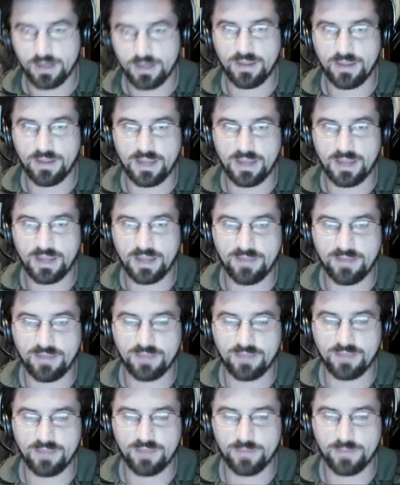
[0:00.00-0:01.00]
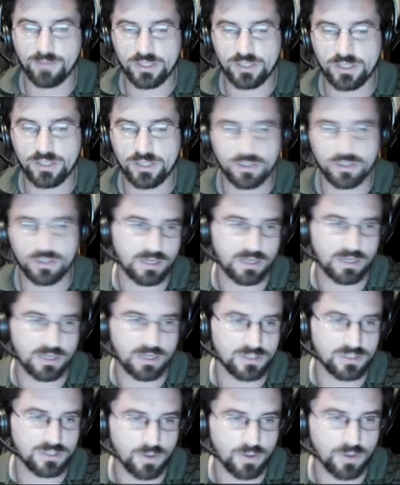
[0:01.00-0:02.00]
And now that I have that information,
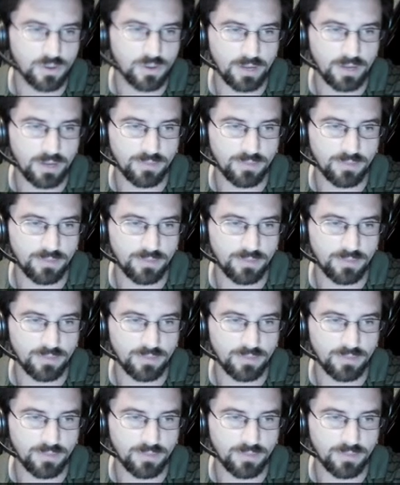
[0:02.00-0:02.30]
I can just go